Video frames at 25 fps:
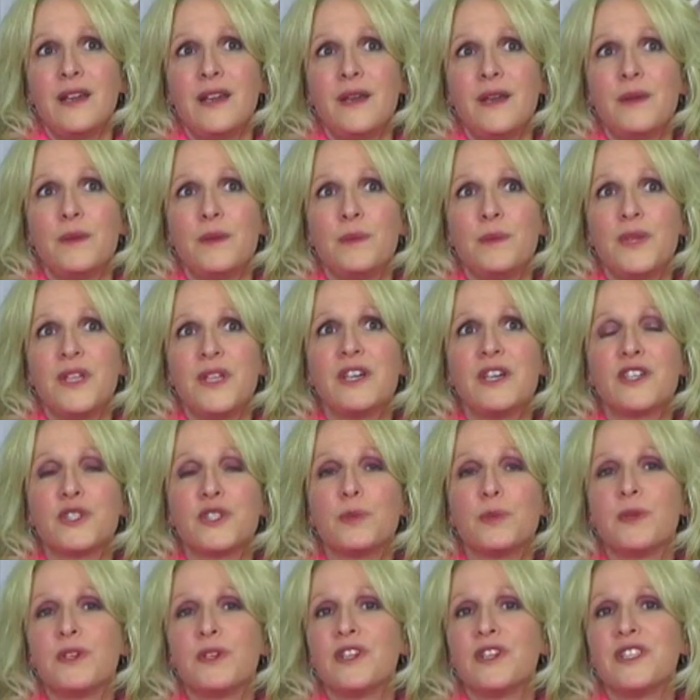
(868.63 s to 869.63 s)
Being an
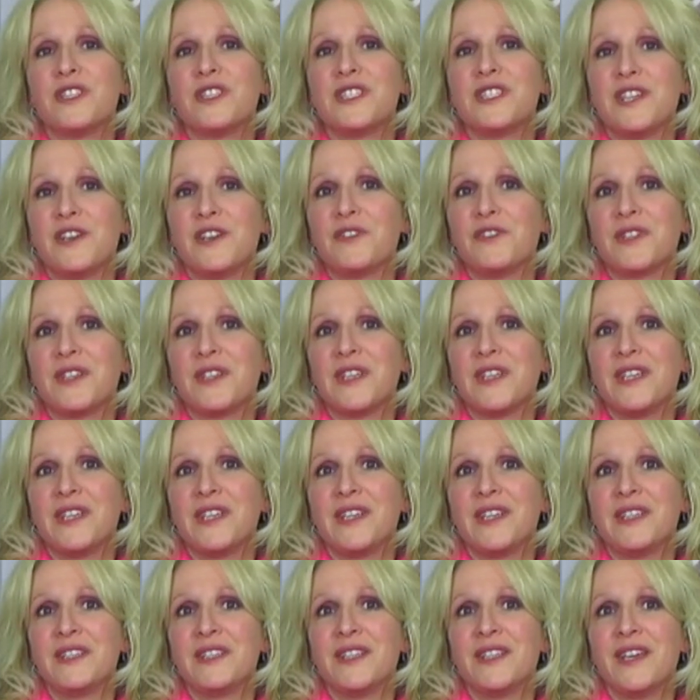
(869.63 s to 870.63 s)
entrepreneur has
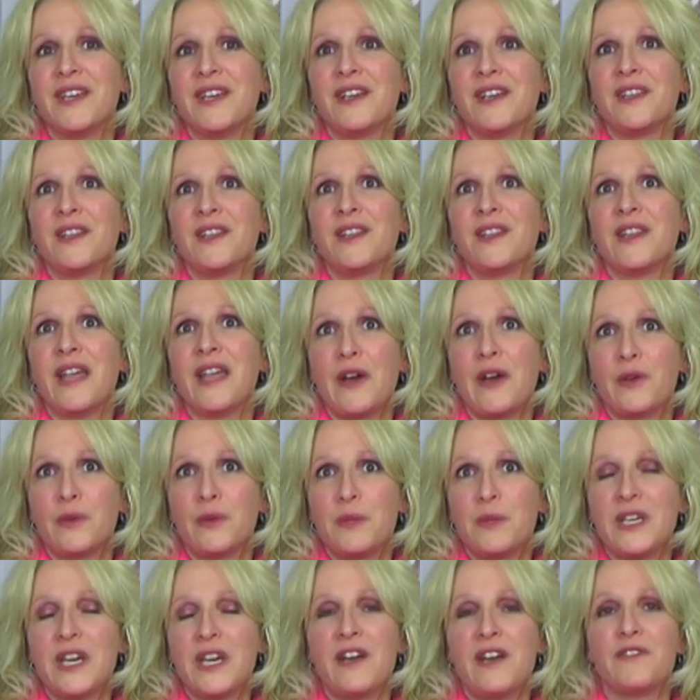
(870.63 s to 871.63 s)
definitely allowed
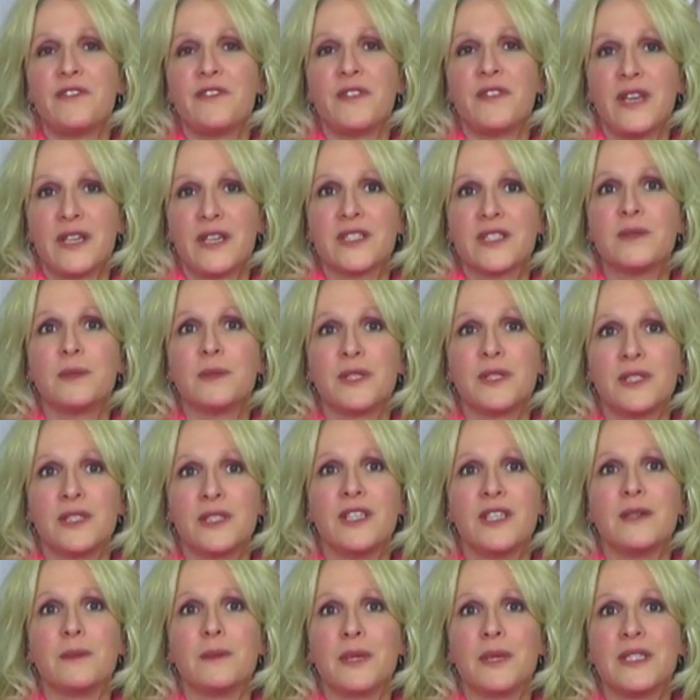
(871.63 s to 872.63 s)
me to have
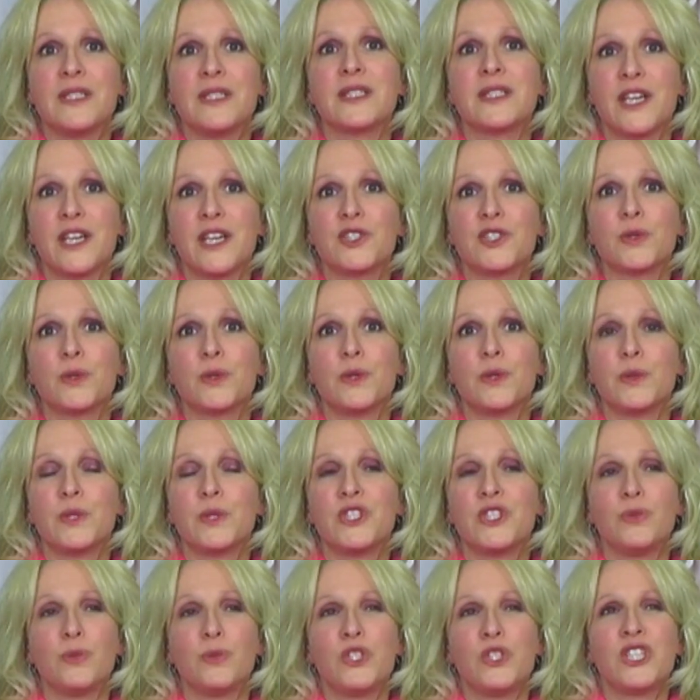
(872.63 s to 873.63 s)
flexibility in my schedule,
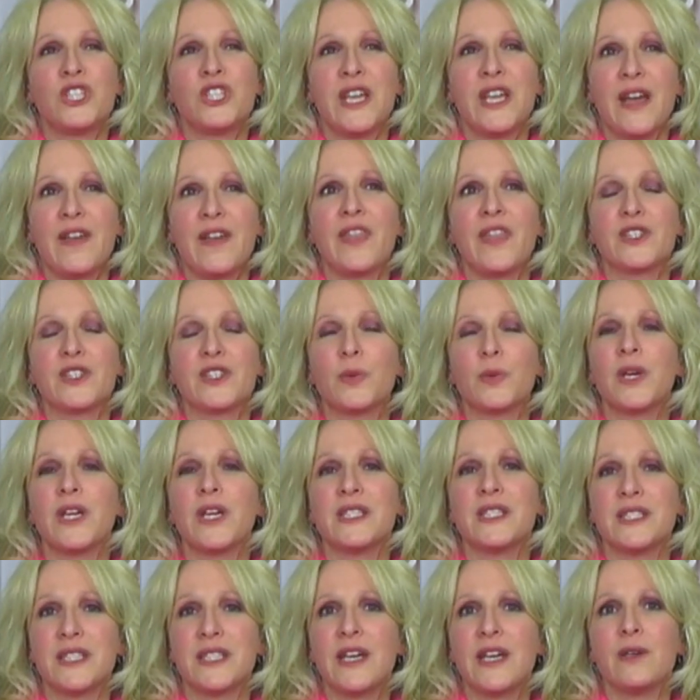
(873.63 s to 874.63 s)
which again, that's what I
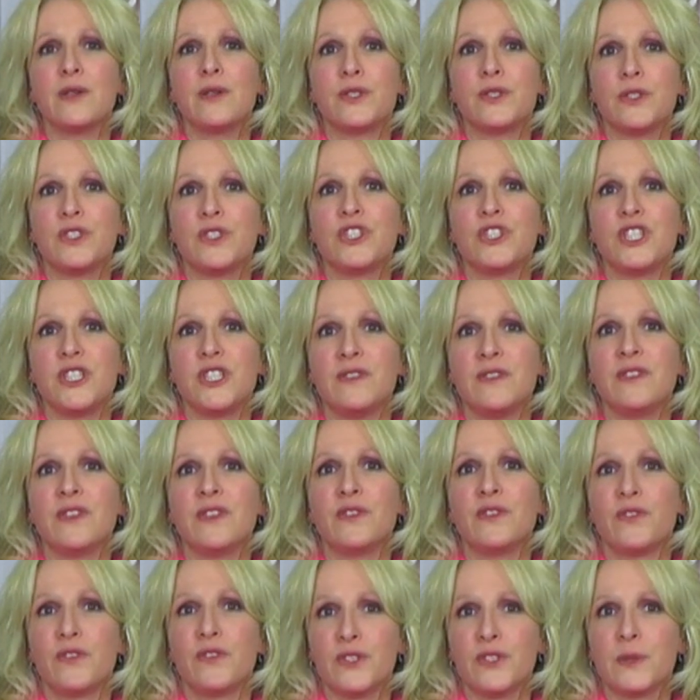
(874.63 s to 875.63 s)
set out to achieve in the
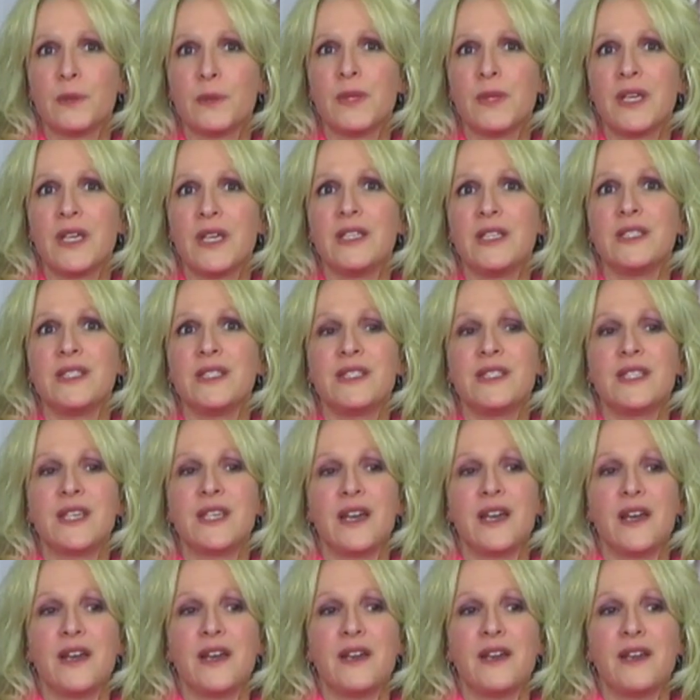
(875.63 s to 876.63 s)
first place.
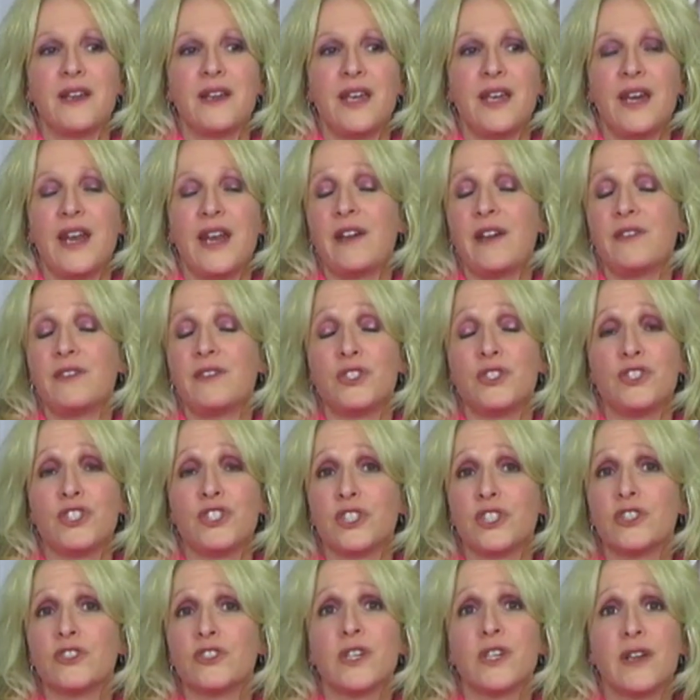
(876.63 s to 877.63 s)
And I have two
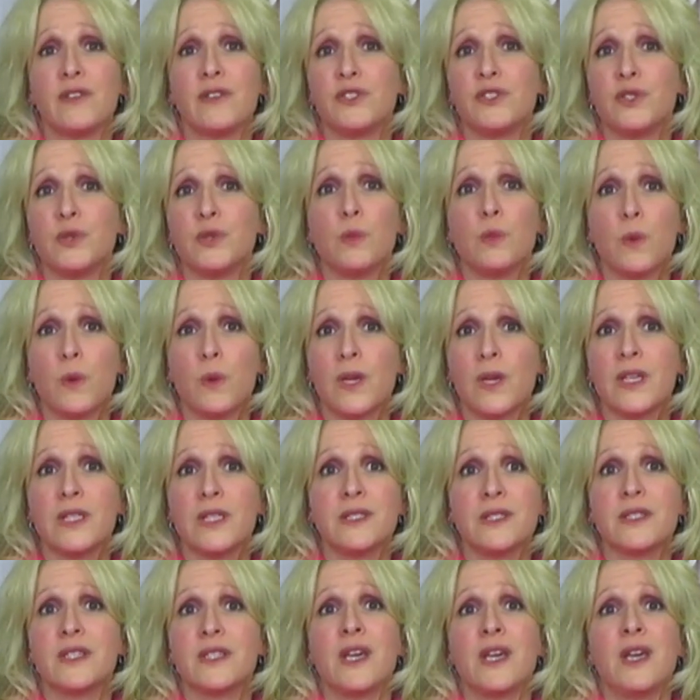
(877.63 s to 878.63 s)
children. I have two
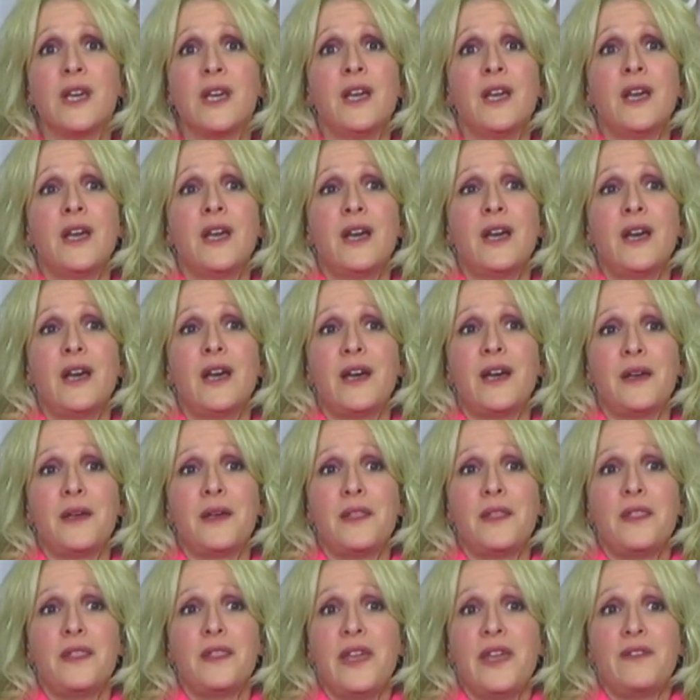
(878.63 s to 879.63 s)
boys.
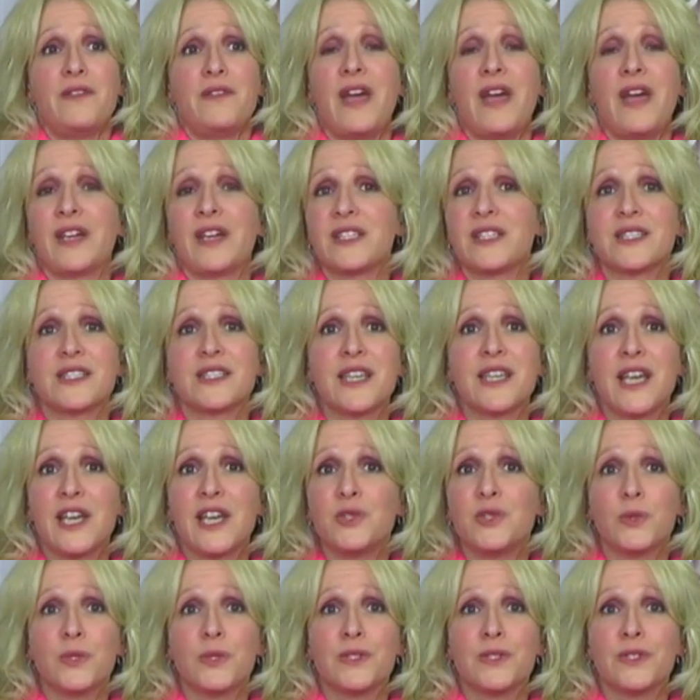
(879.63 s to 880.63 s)
They have hectic
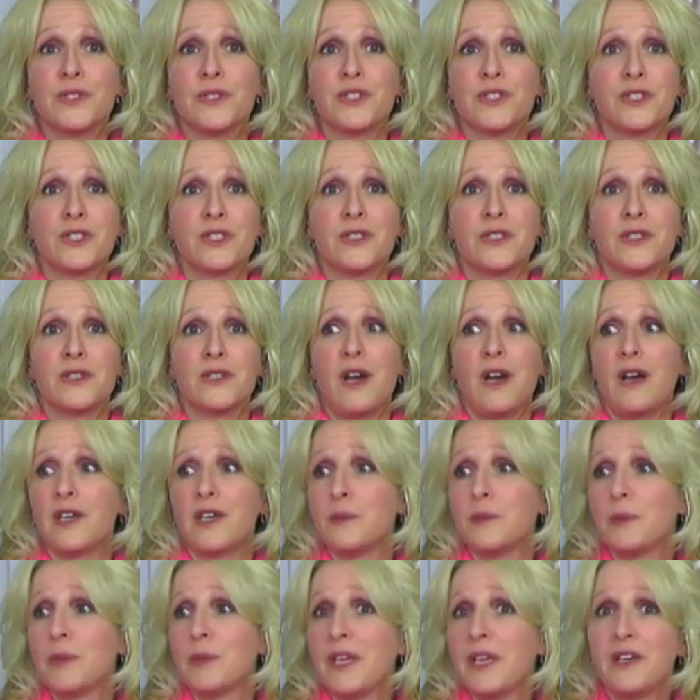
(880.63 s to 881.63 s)
schedules. They're
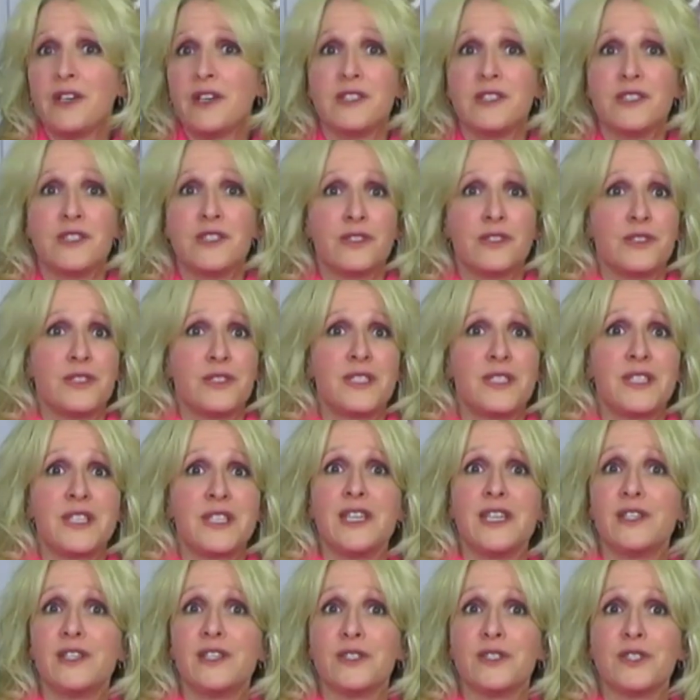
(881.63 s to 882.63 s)
hockey players. They're
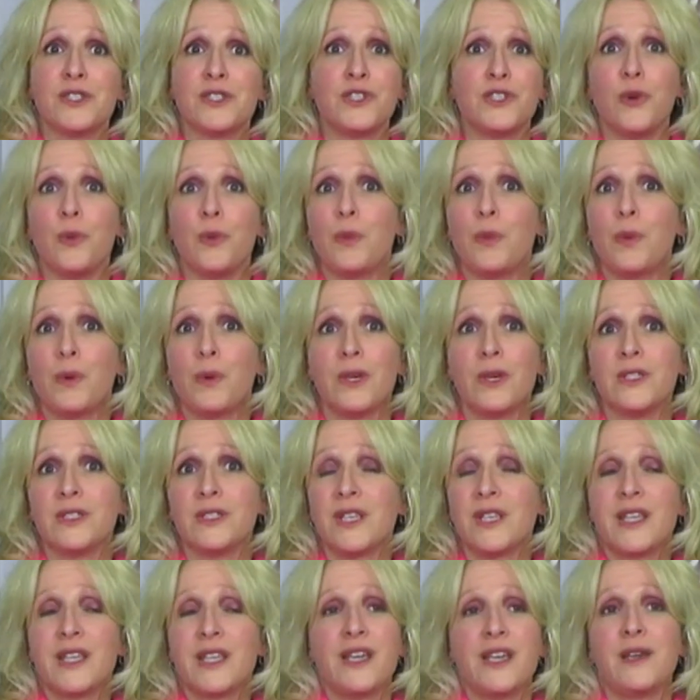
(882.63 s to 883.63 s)
skiers,
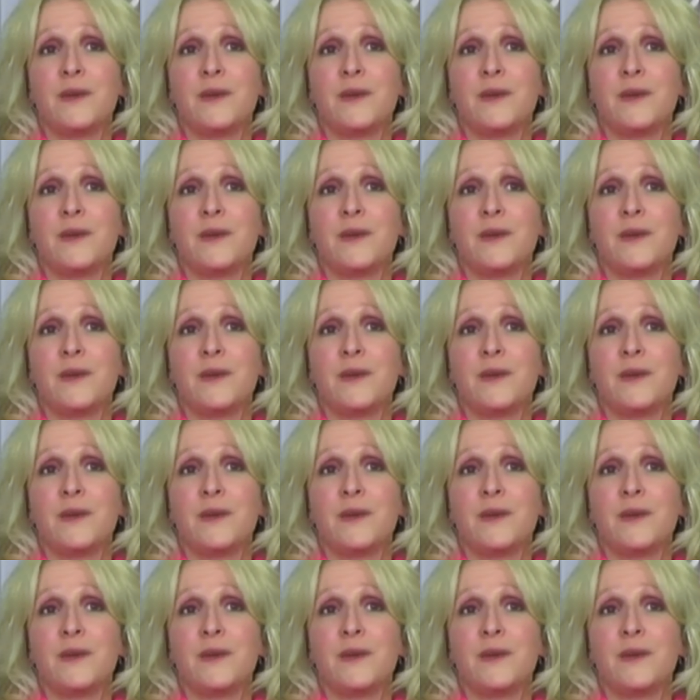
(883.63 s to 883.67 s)
snowboard. I